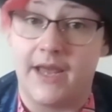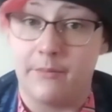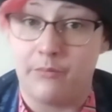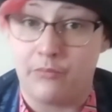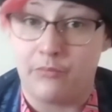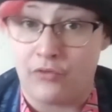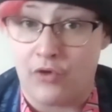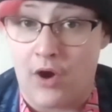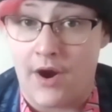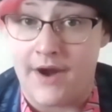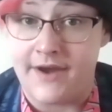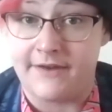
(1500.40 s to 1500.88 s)
at
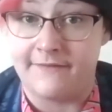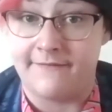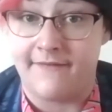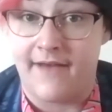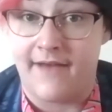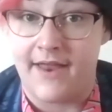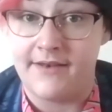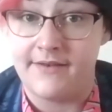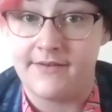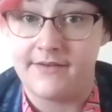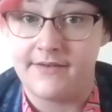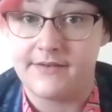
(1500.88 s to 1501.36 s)
Pride
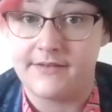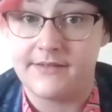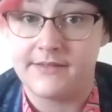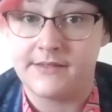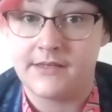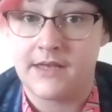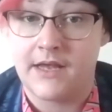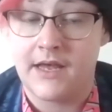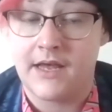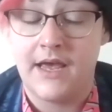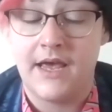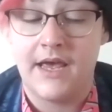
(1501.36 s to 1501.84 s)

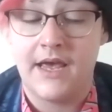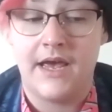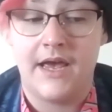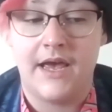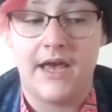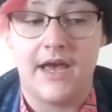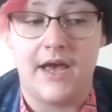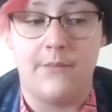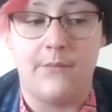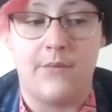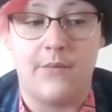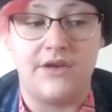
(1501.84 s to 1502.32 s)
events.
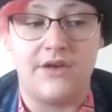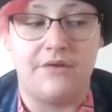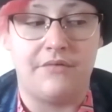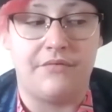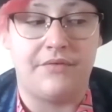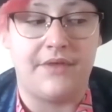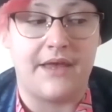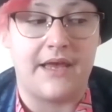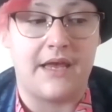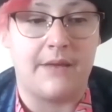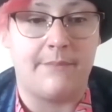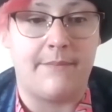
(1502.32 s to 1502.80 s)
And when you
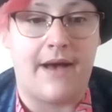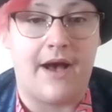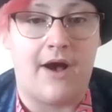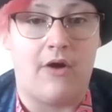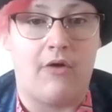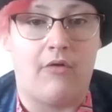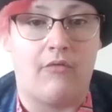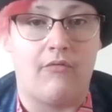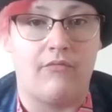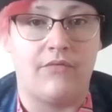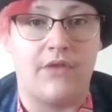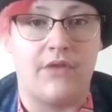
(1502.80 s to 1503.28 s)
think
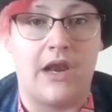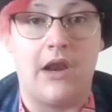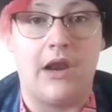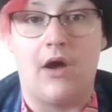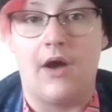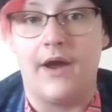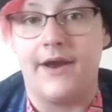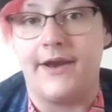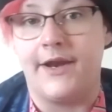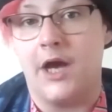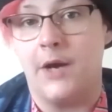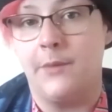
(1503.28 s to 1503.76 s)
about the
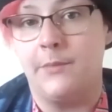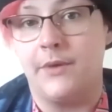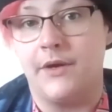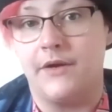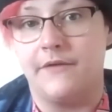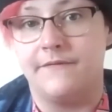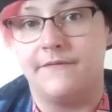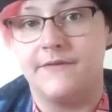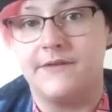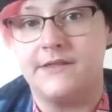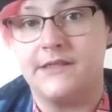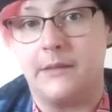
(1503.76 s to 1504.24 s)
lineup
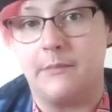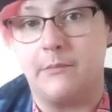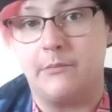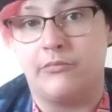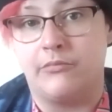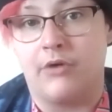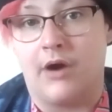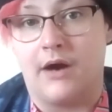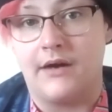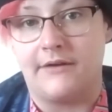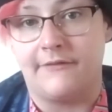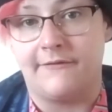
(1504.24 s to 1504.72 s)
of some
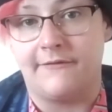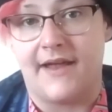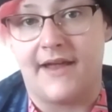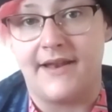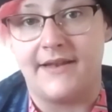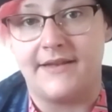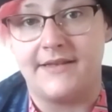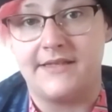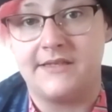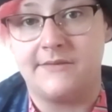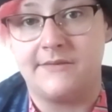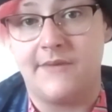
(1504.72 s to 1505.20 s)
Pride
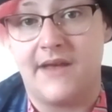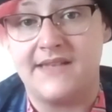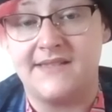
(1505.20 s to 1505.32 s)
events,